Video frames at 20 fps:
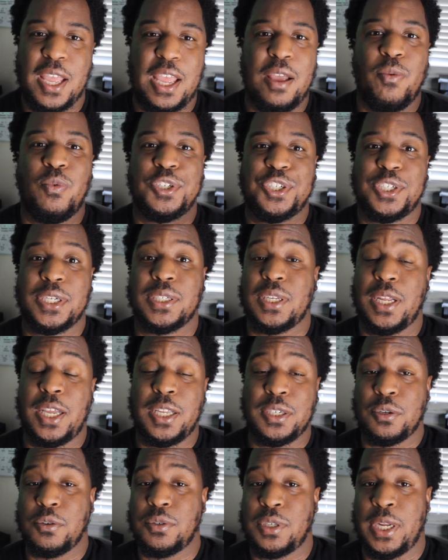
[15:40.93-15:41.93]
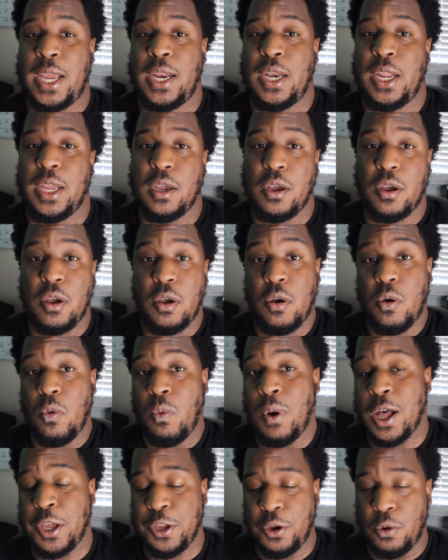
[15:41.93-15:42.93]
It was just entertaining
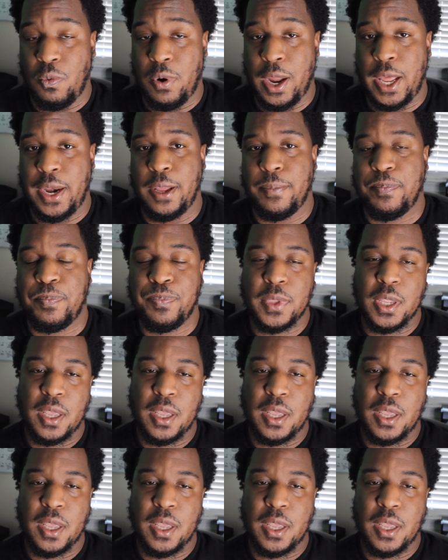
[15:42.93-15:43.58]
while you read it.